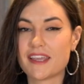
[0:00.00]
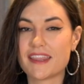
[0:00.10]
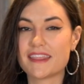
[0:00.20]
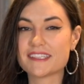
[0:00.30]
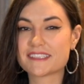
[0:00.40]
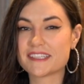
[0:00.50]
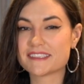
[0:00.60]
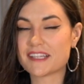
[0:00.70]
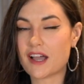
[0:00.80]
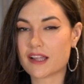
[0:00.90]
This
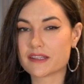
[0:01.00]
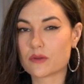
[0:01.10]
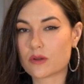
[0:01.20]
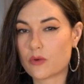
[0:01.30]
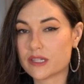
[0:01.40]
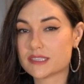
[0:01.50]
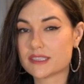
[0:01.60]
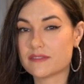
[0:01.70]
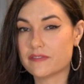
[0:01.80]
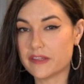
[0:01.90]
is a highly
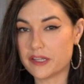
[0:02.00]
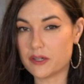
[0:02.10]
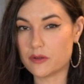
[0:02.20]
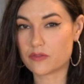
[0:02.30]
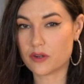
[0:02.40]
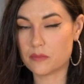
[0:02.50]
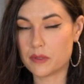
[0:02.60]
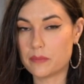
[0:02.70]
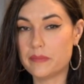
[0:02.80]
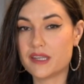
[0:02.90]
requested video from
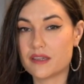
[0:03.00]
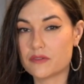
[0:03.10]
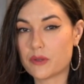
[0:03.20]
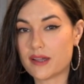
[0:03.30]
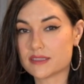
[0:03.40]
many of you out